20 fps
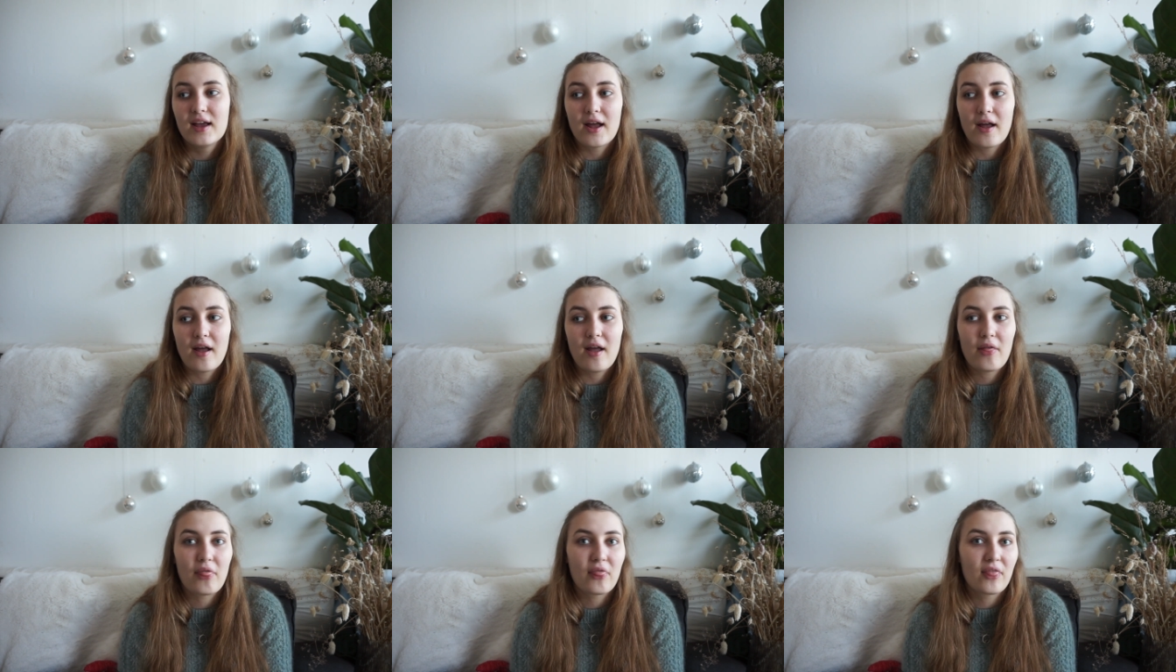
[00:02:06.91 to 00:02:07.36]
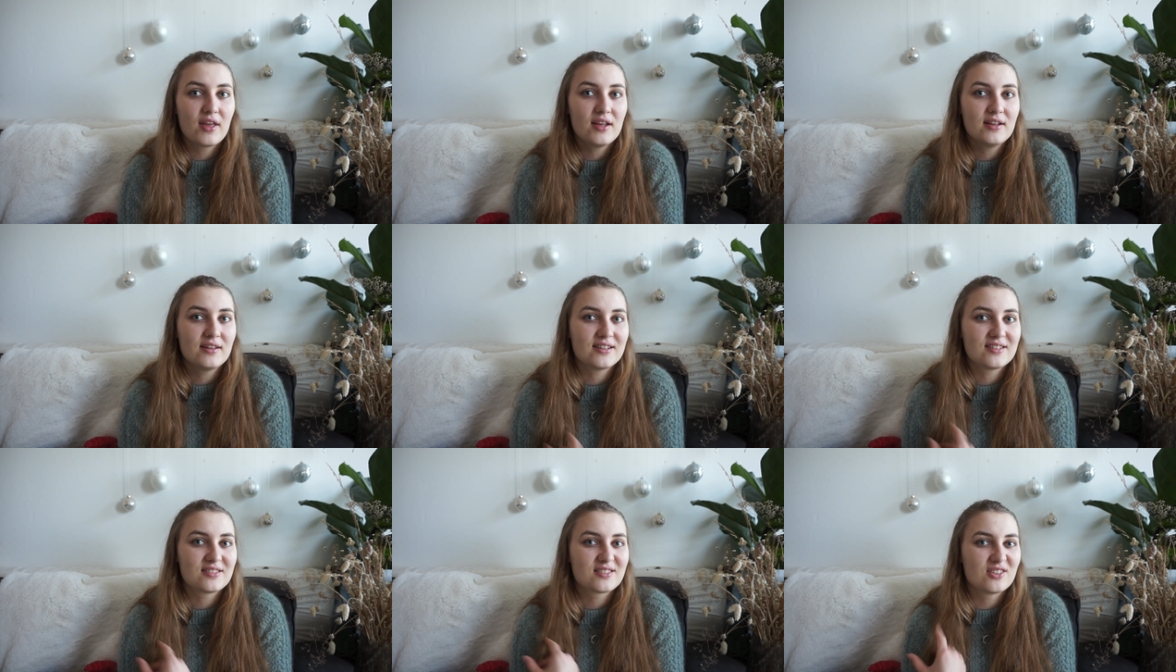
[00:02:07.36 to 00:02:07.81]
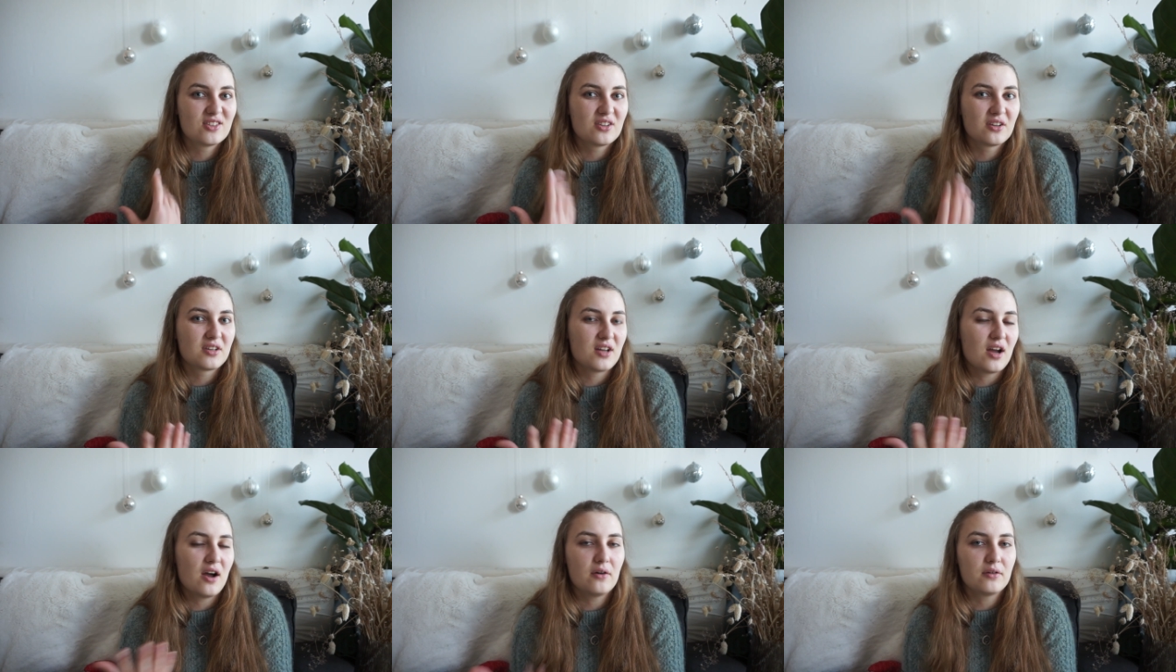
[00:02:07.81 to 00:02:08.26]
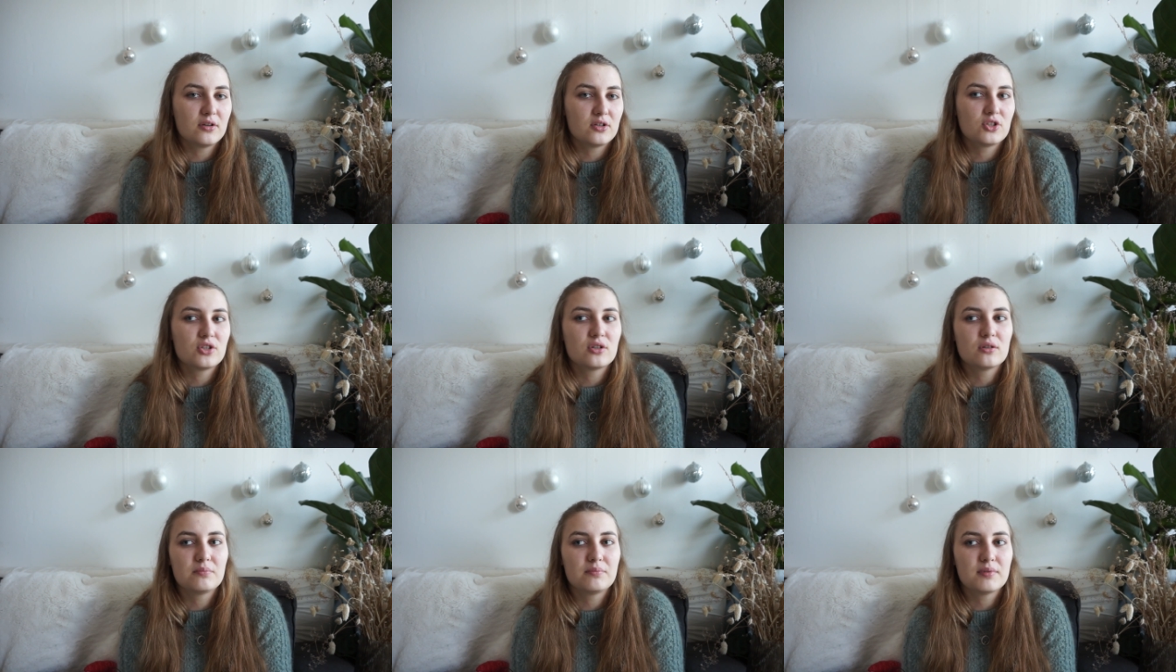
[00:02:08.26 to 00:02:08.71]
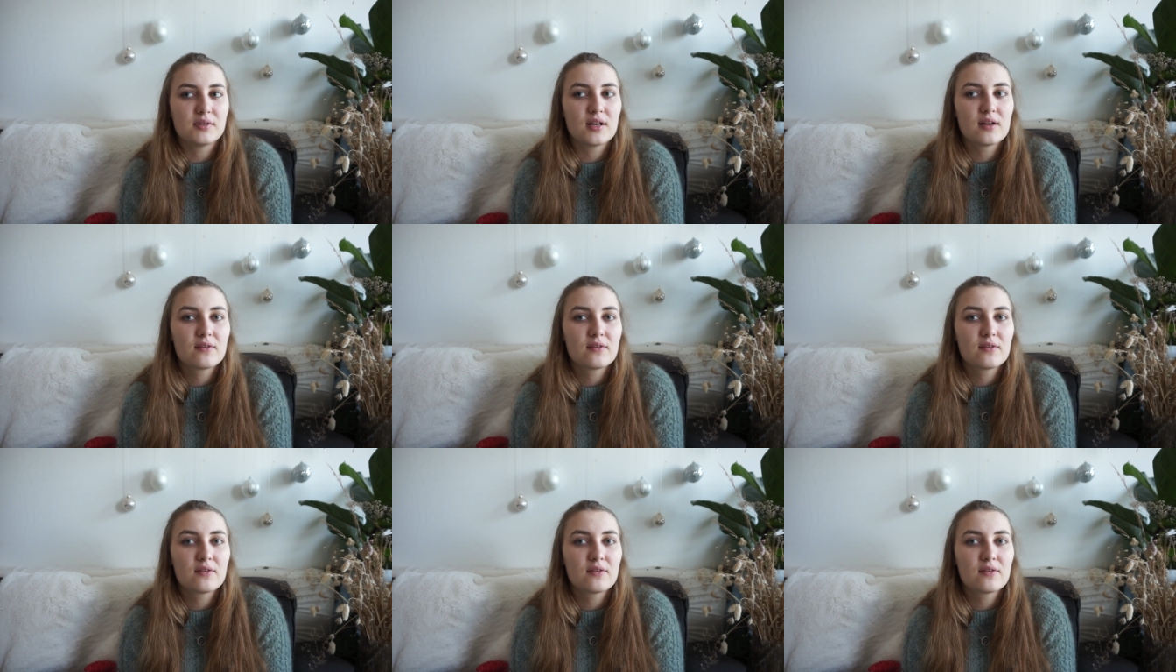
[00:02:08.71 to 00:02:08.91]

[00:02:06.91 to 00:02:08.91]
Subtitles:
I think that's not how it should be.